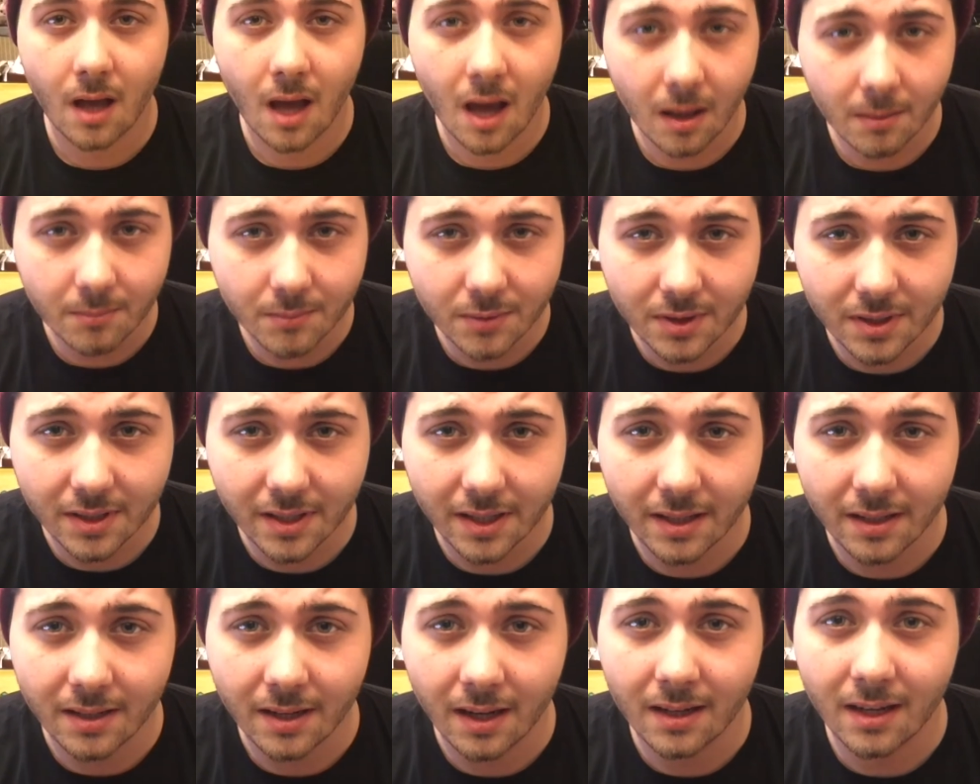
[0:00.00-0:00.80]
I'm just
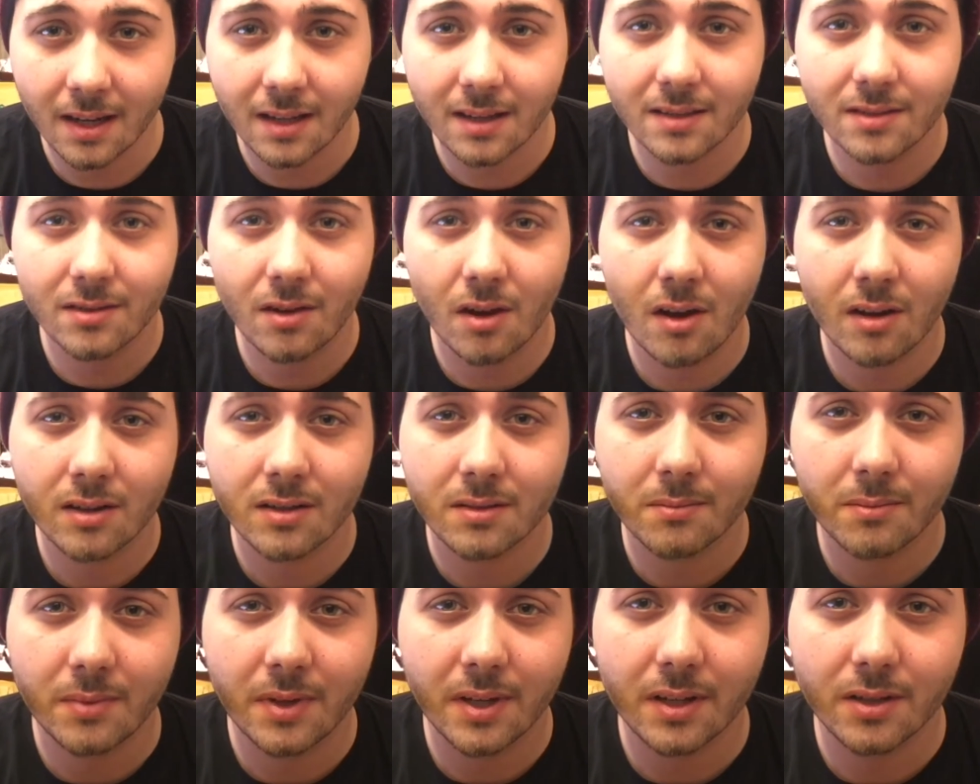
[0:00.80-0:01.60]
kidding. I got this
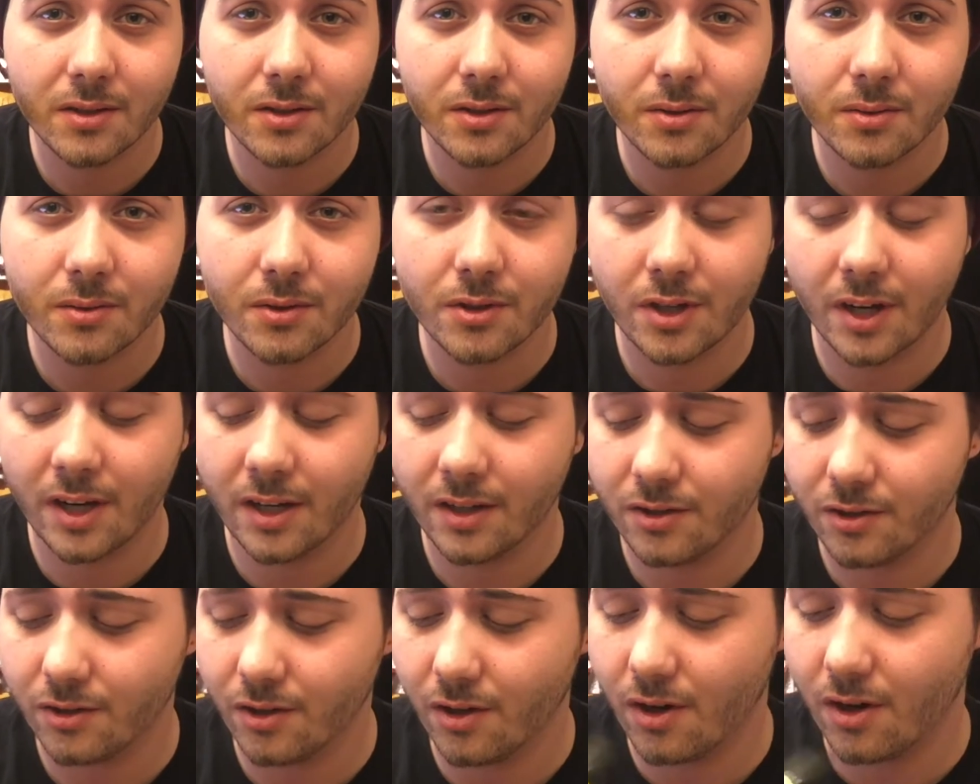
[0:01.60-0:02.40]
awesome Pikachu
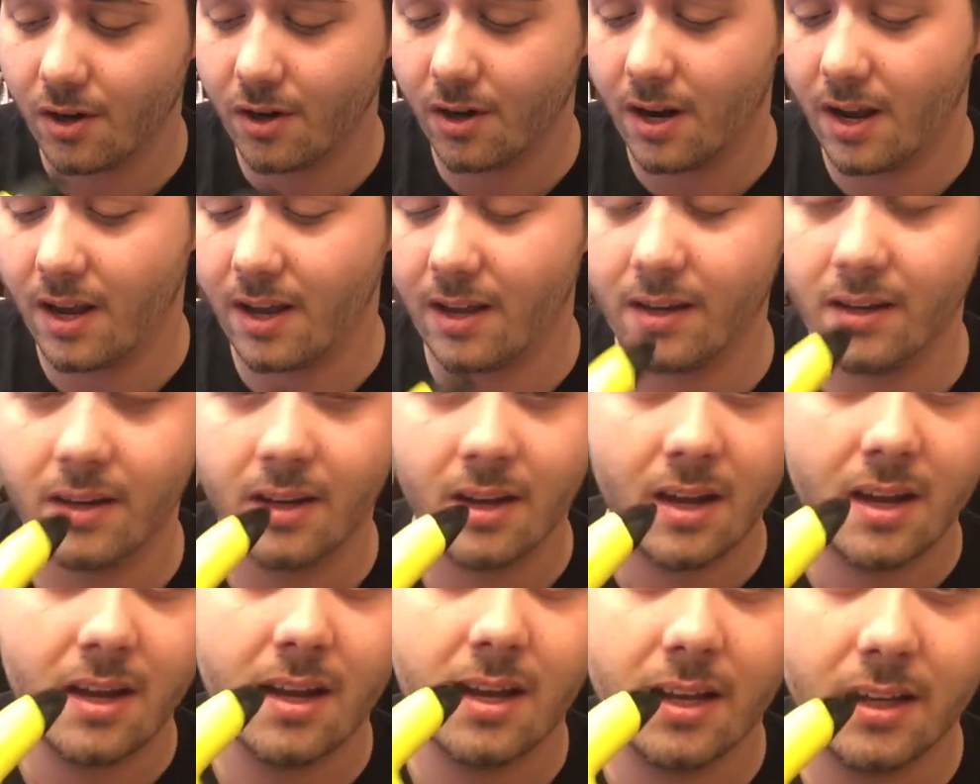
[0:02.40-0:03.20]
change jar, and
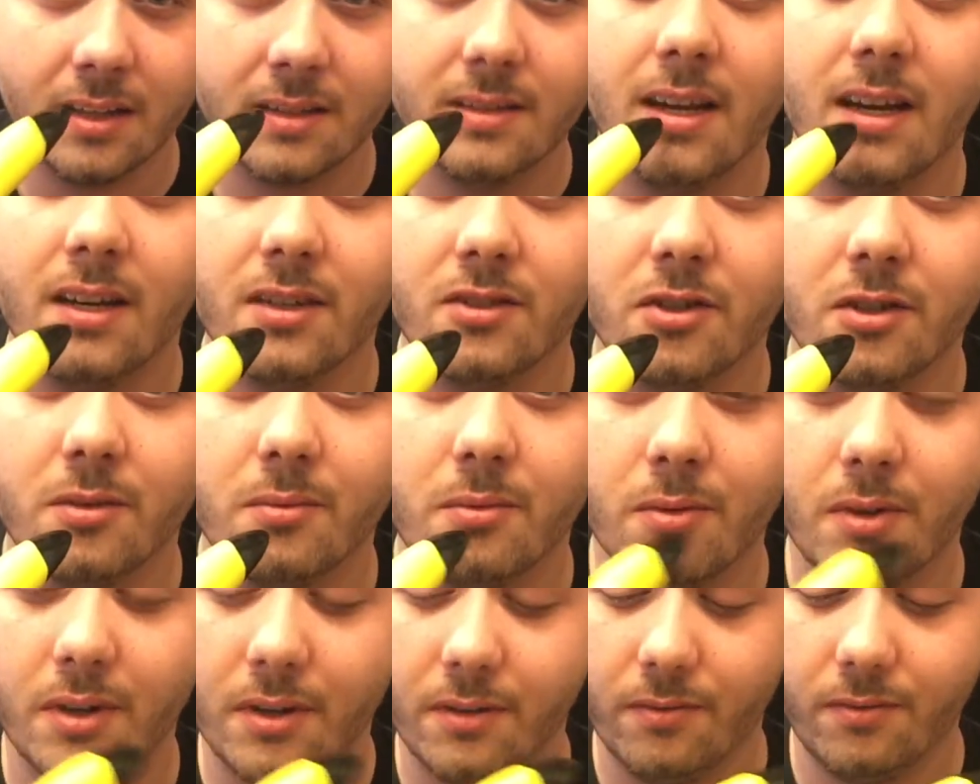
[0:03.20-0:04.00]
it's actually
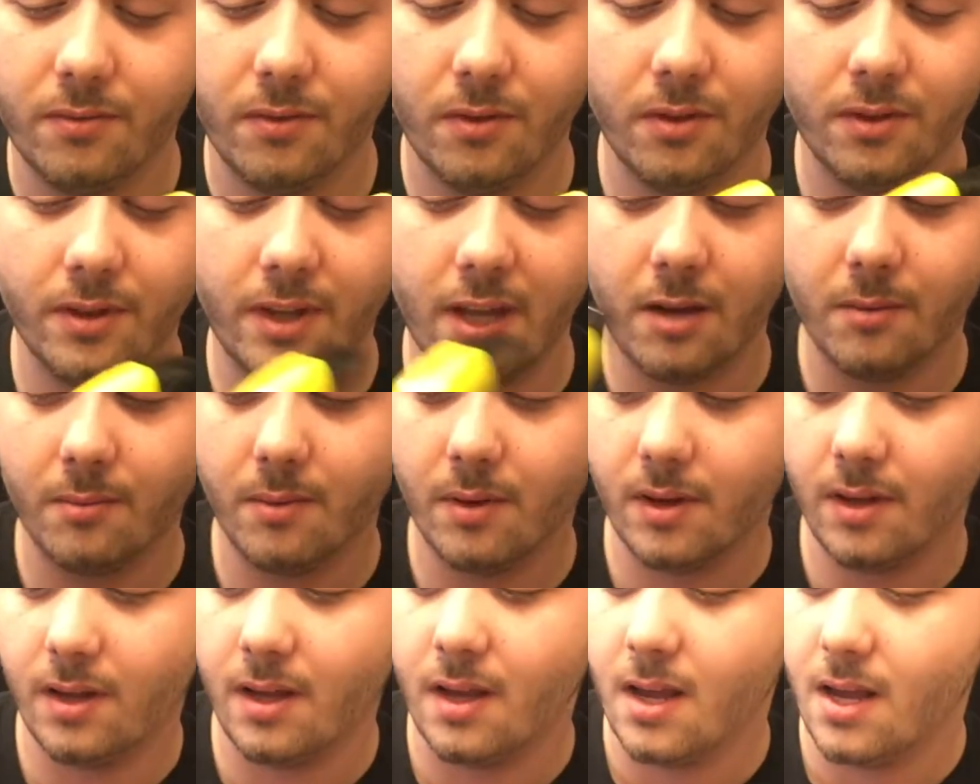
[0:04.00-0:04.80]
pretty full now,
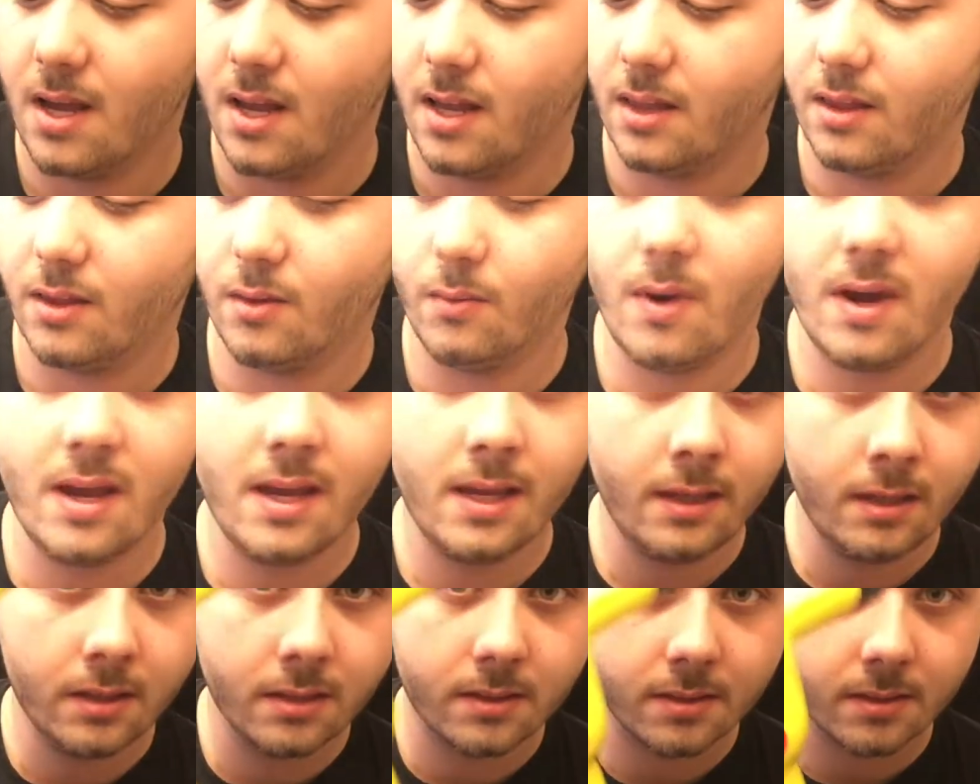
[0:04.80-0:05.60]
but the way
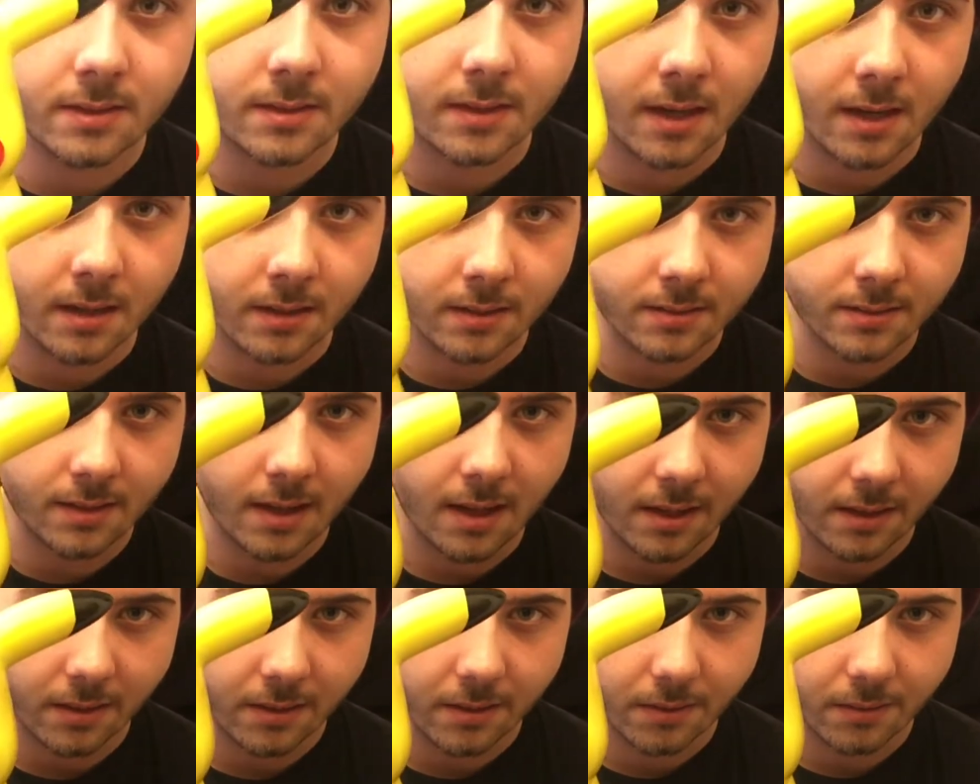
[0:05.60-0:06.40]
he just stares
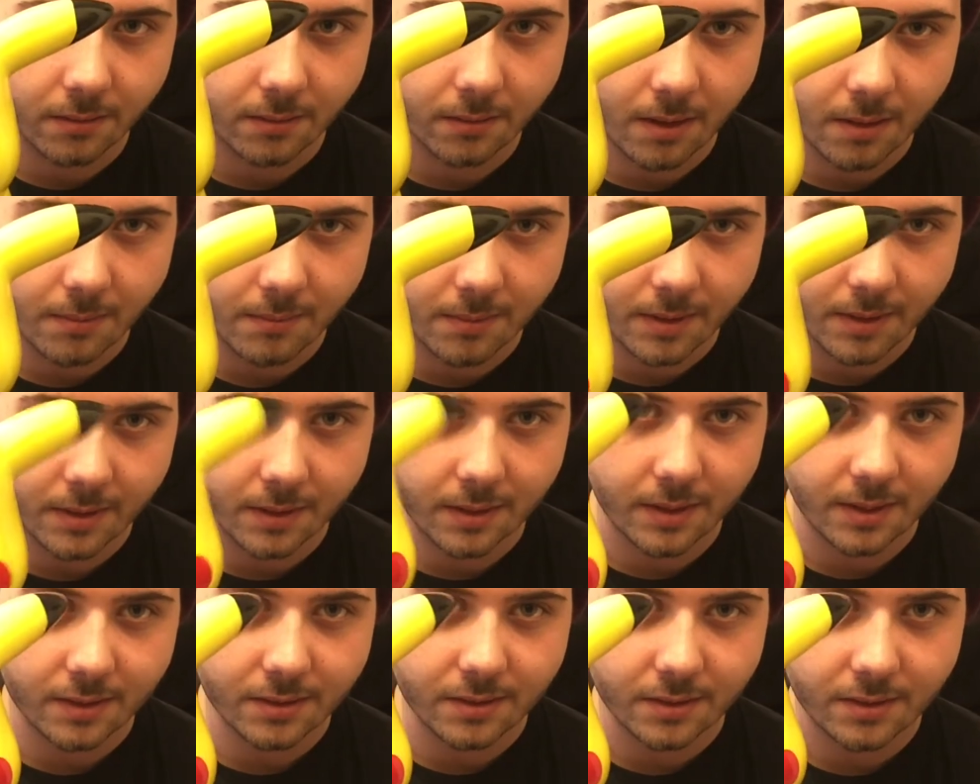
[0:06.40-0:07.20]
at you, I mean,
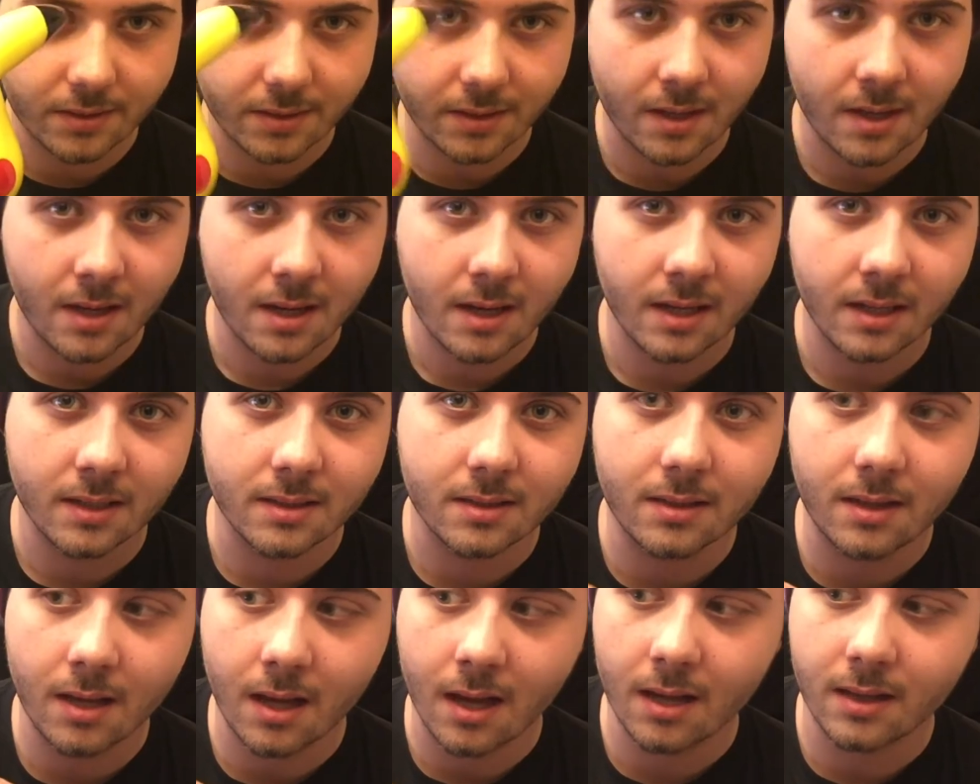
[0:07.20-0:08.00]
he's just,
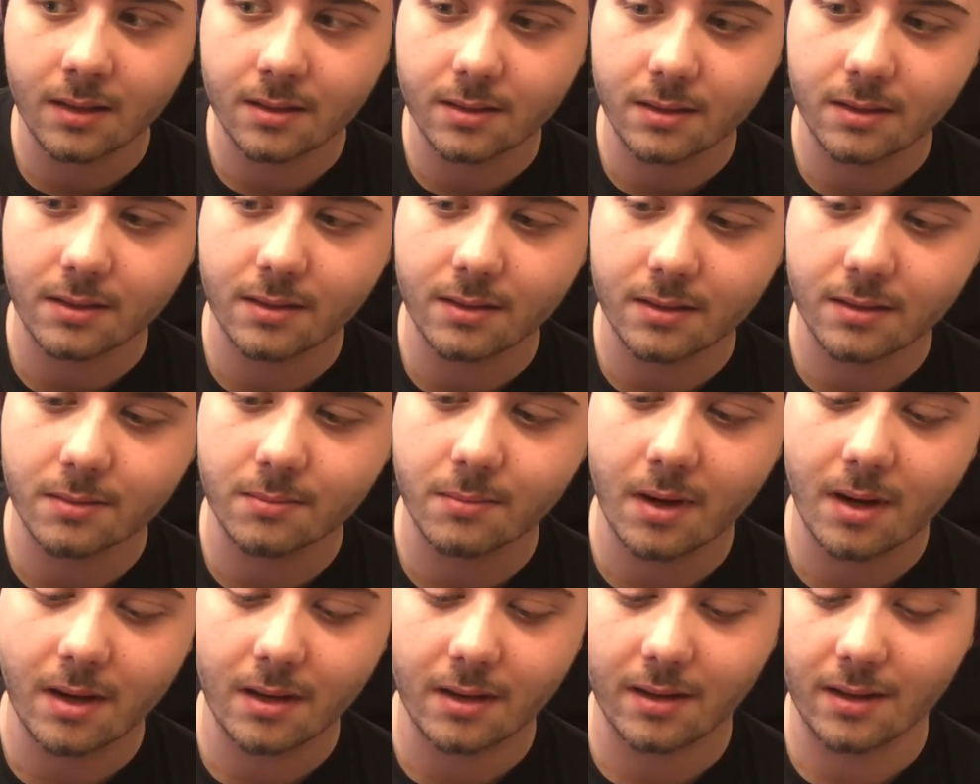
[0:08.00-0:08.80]
he's constantly
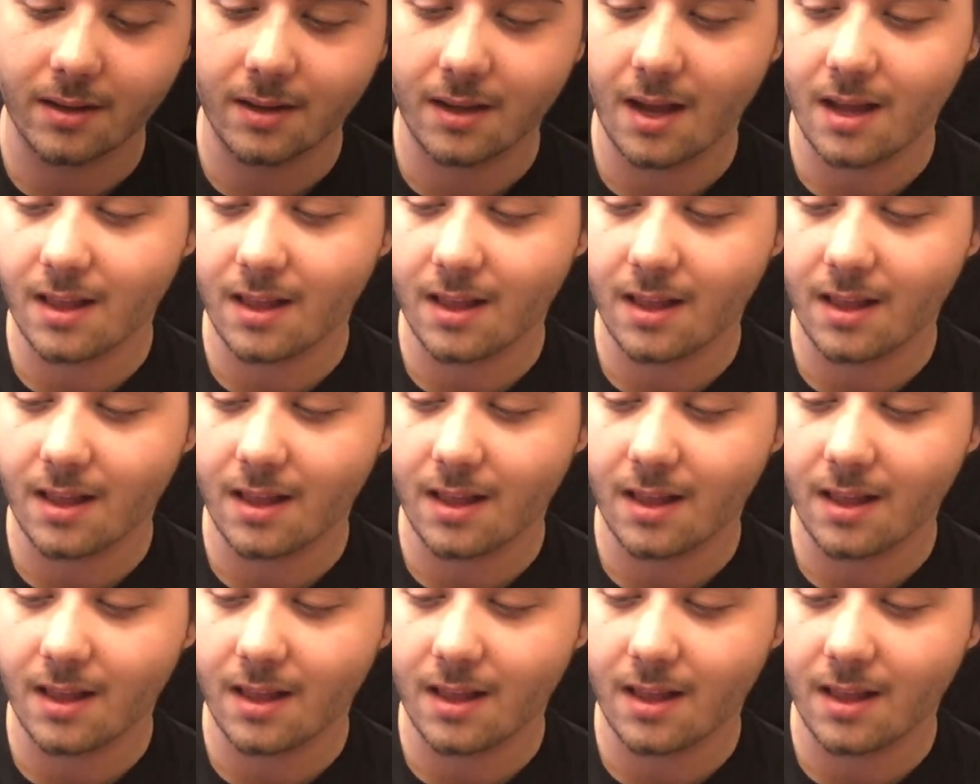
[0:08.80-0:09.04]
smiling.